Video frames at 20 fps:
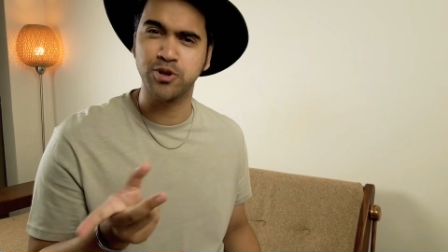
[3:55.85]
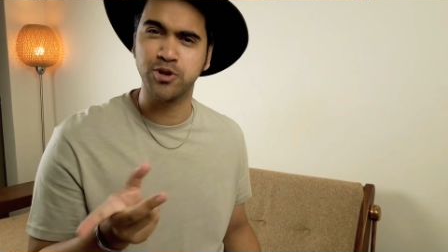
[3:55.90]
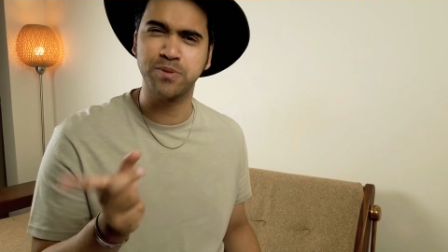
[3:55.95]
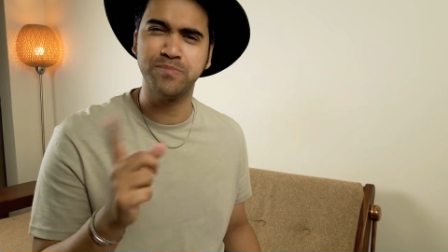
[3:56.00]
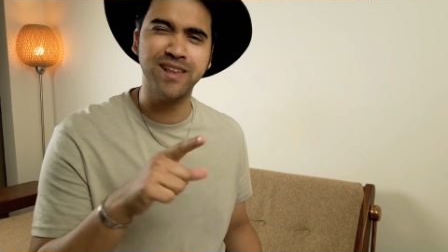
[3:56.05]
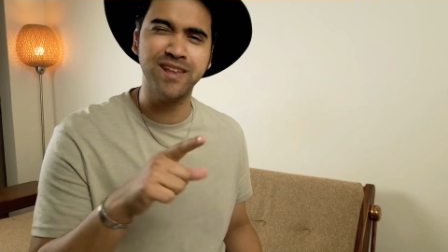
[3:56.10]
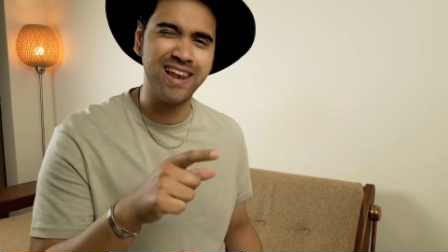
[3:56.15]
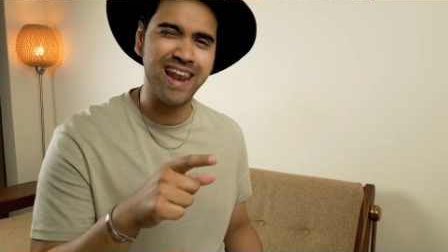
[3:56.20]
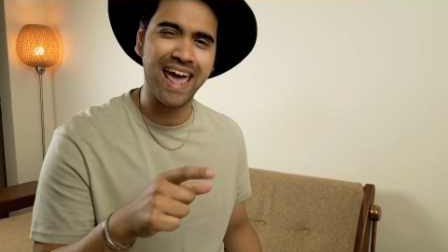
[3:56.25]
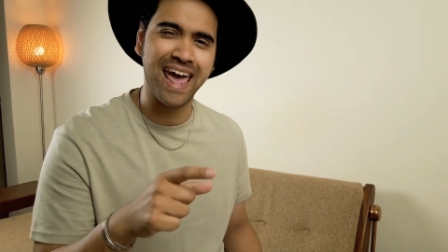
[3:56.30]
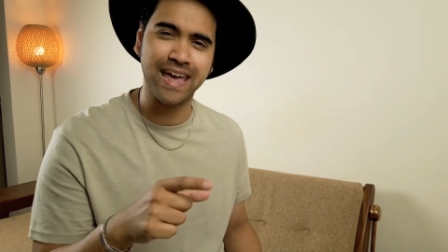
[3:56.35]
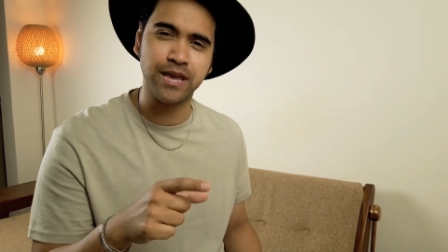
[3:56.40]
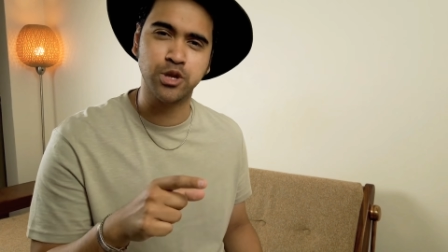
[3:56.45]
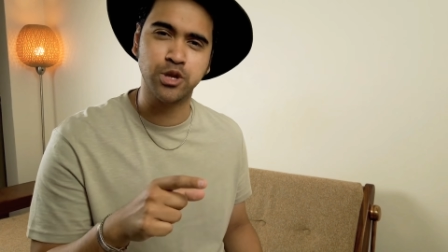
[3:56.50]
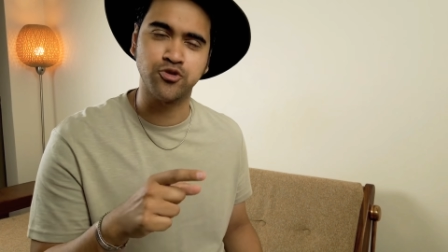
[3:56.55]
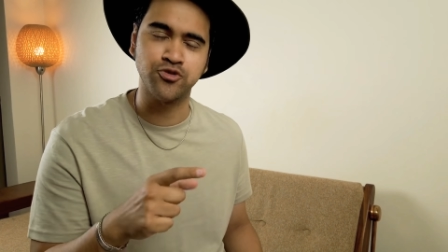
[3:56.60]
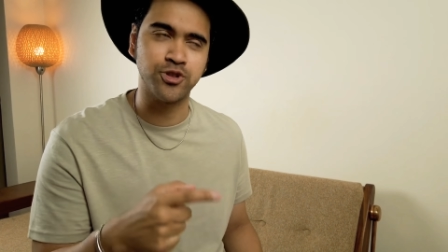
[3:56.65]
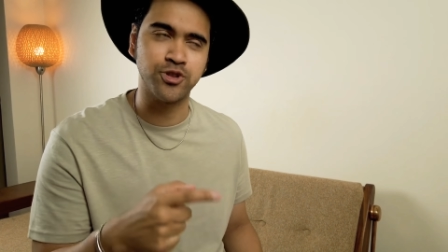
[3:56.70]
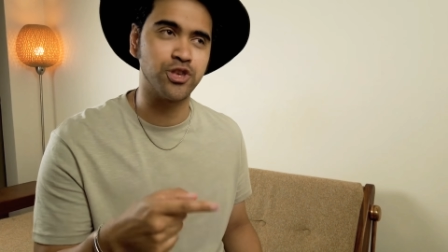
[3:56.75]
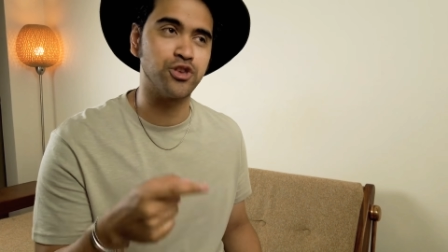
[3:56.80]
Some little
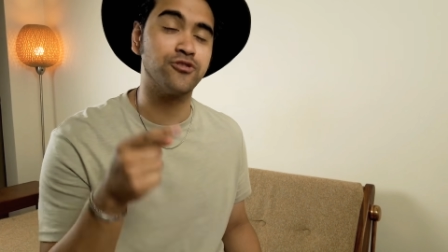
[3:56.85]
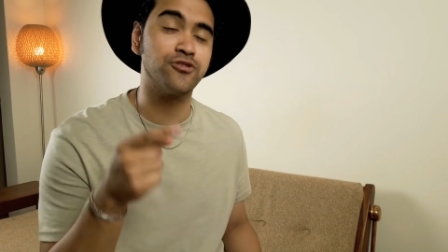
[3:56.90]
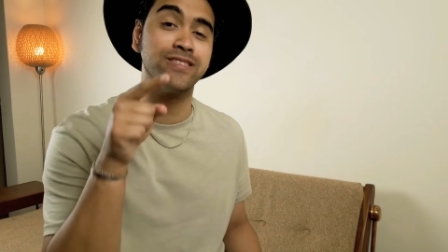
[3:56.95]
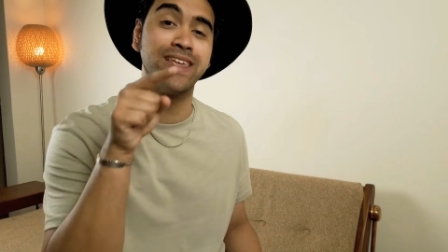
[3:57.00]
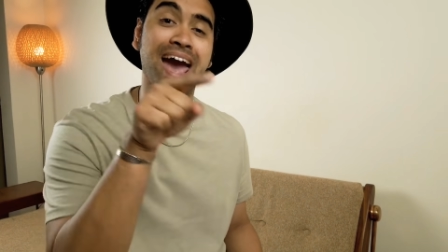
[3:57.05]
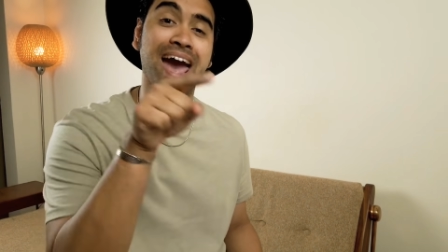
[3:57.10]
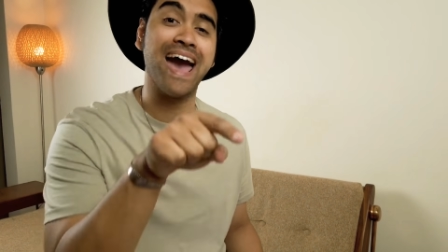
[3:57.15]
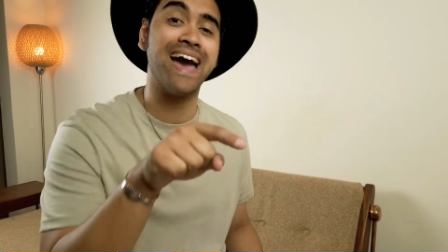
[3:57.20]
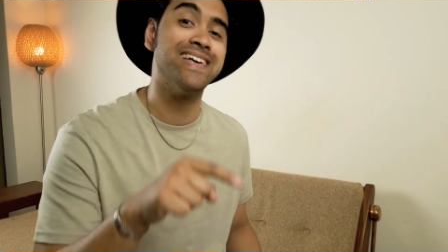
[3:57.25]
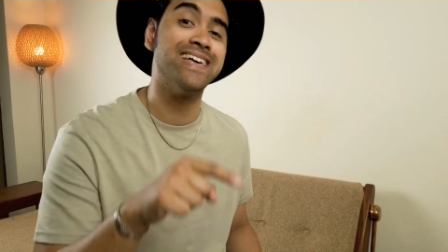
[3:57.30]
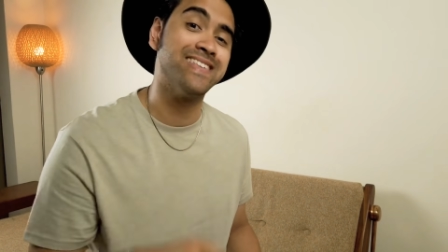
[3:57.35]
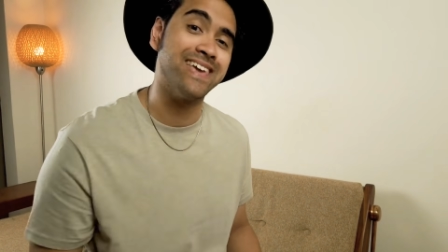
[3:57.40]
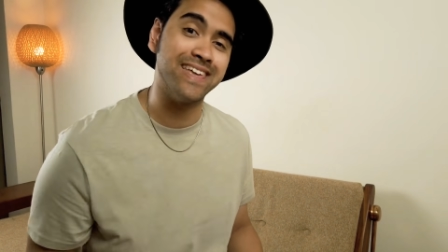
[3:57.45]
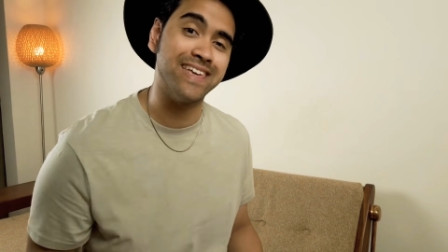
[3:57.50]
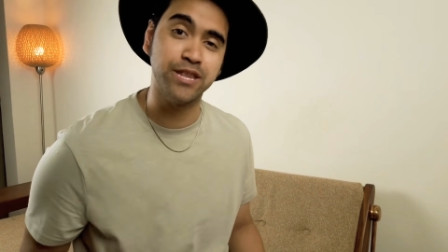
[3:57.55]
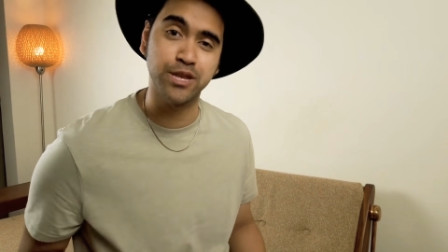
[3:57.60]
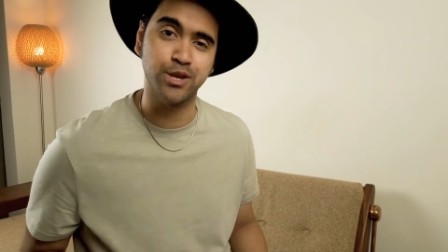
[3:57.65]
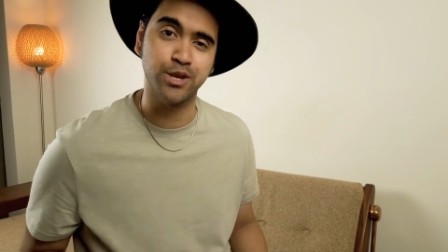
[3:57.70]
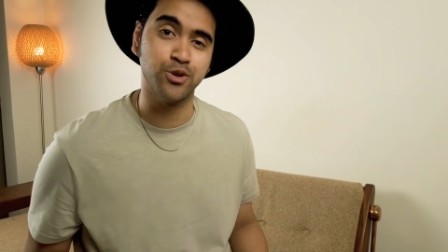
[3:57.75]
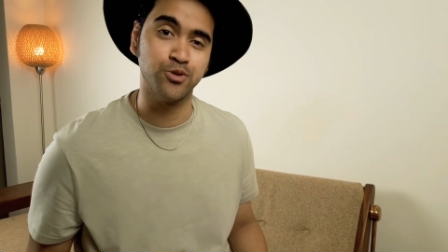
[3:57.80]
extras that you can add
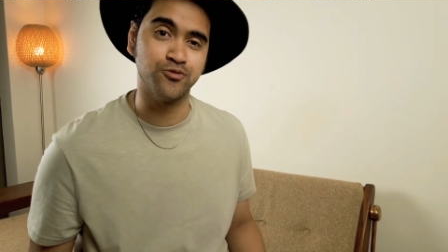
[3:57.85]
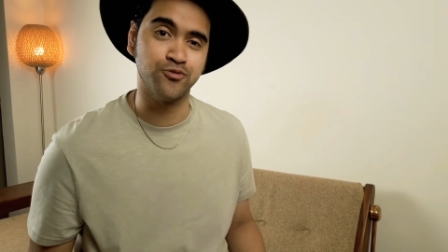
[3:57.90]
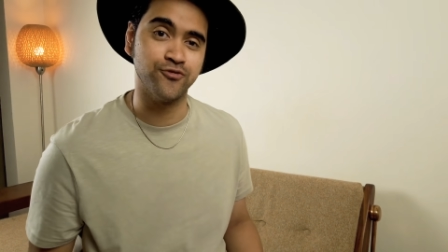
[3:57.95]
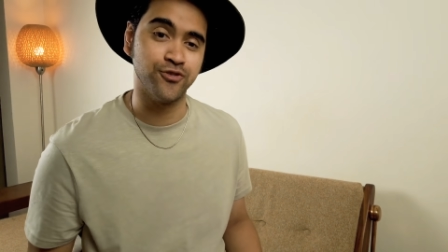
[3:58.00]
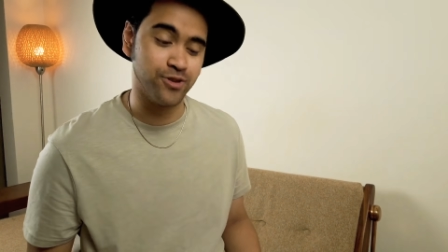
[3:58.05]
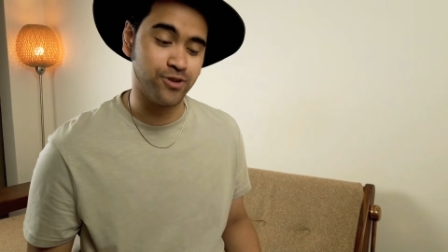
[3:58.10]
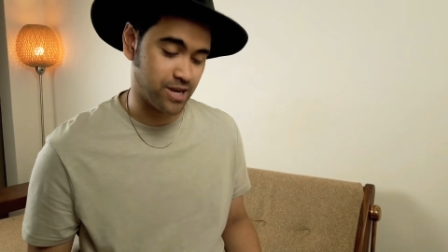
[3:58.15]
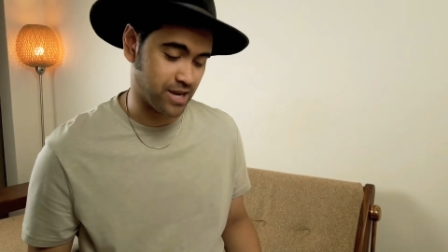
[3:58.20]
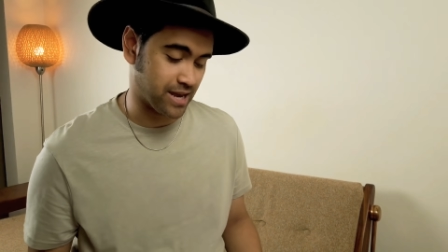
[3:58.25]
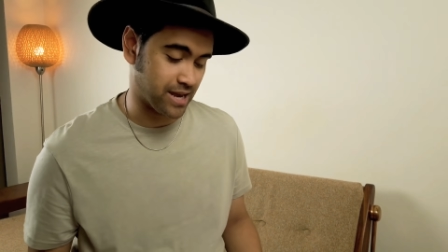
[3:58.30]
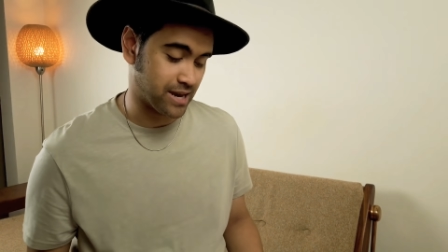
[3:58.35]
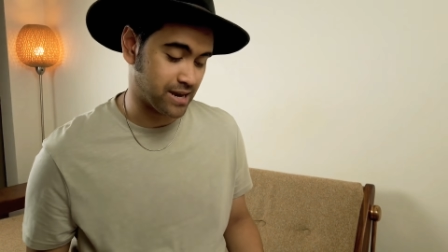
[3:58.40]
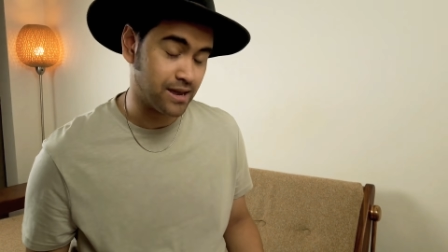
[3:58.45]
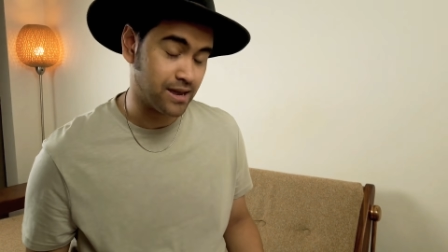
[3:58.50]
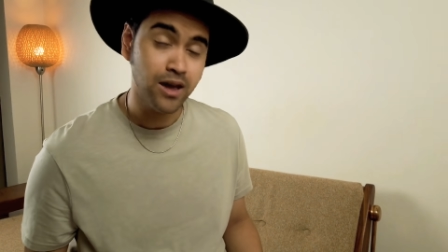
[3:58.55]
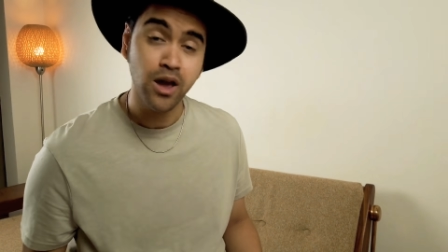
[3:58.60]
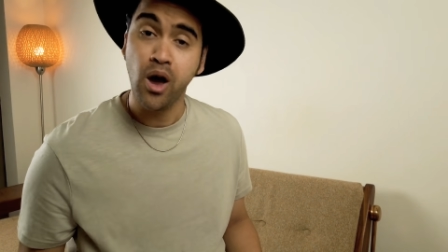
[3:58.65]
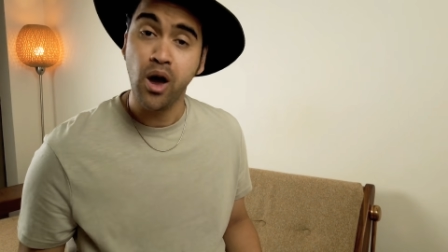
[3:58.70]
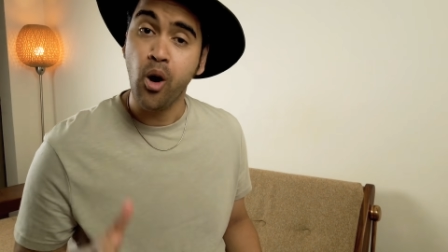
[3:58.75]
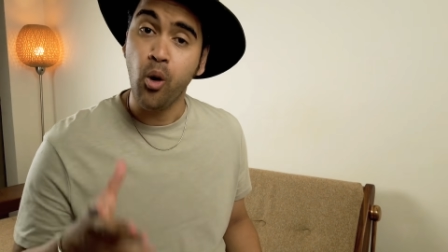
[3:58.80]
into your routine.
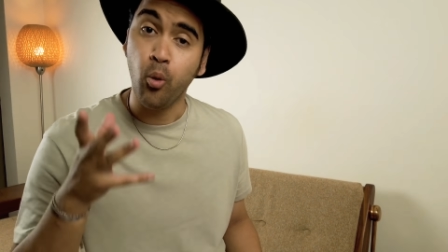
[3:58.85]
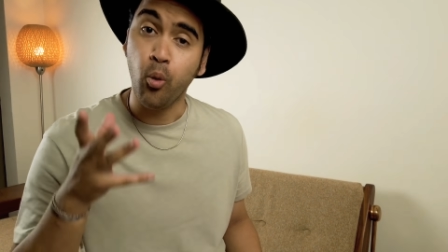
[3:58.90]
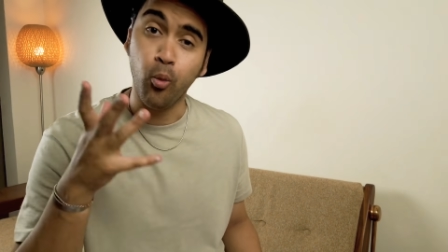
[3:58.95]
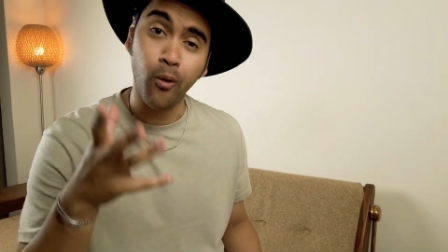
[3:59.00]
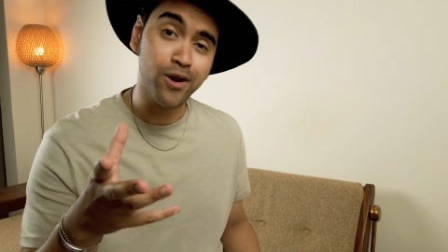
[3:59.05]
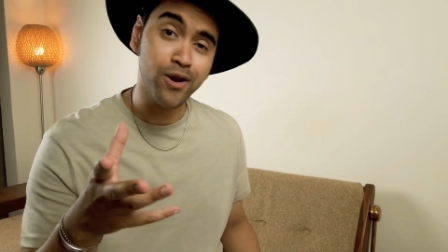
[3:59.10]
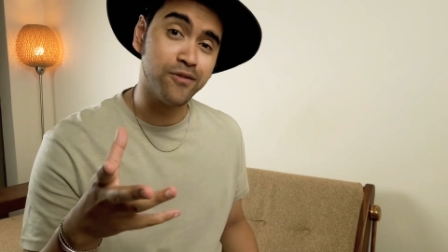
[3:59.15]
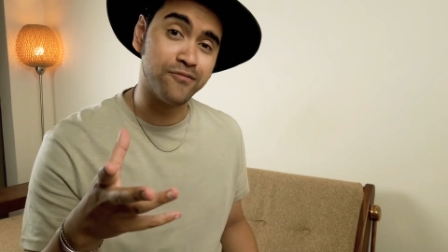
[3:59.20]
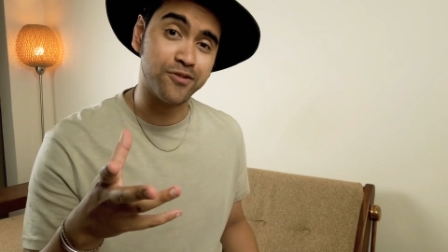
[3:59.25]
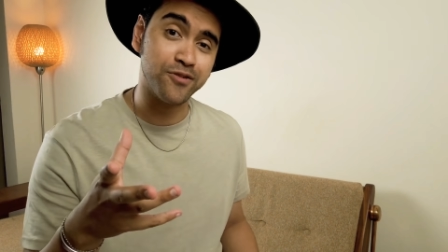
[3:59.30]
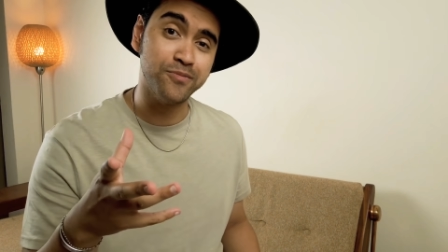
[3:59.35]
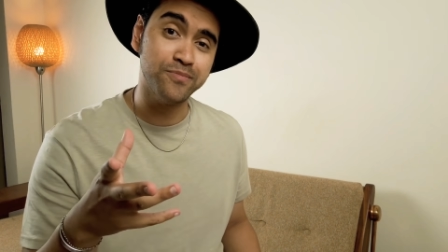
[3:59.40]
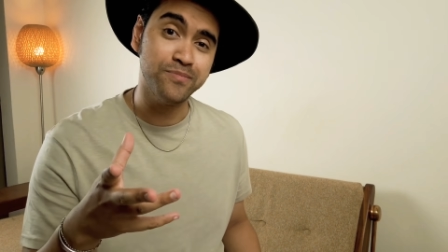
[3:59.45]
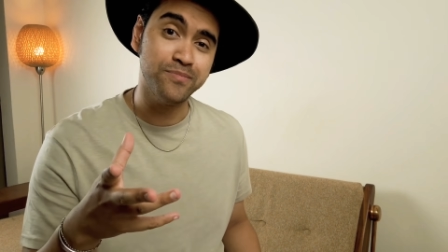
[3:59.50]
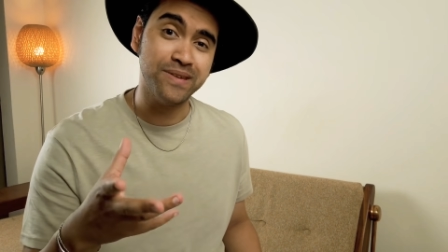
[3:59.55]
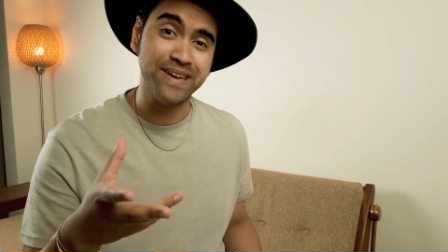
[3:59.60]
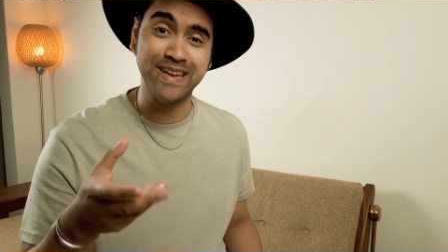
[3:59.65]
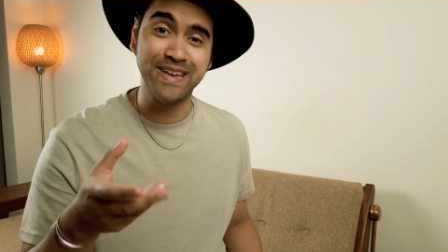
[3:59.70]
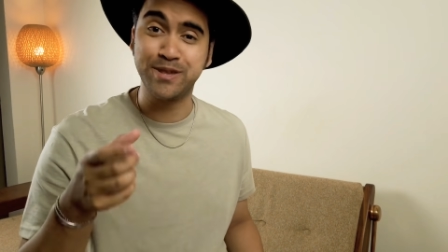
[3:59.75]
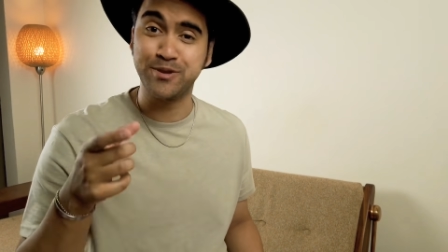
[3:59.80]
One of
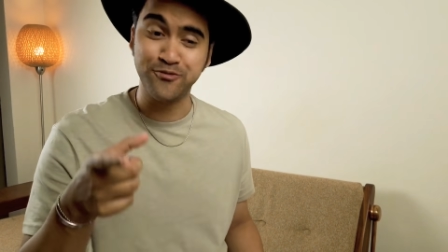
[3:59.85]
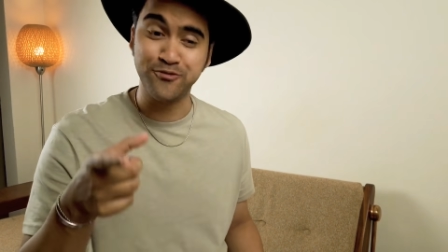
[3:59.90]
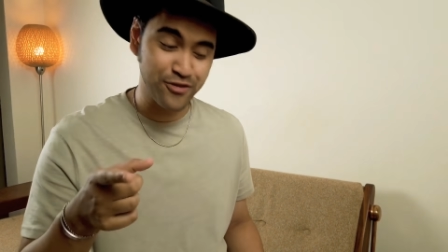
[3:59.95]
them is a